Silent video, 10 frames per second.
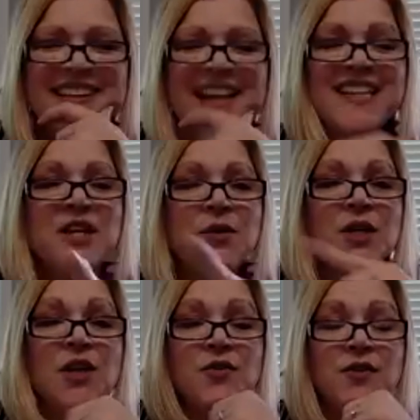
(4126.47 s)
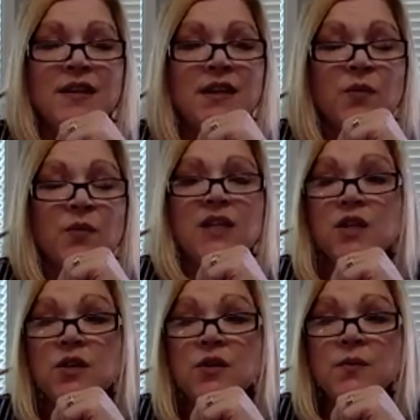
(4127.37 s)
I can tell you another thing that we
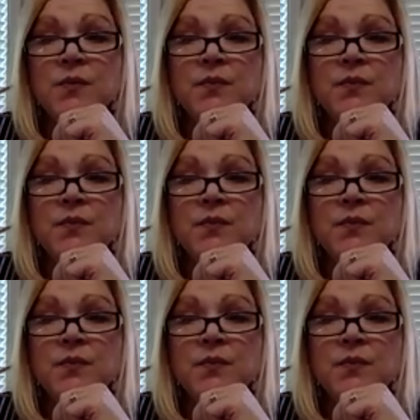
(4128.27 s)
do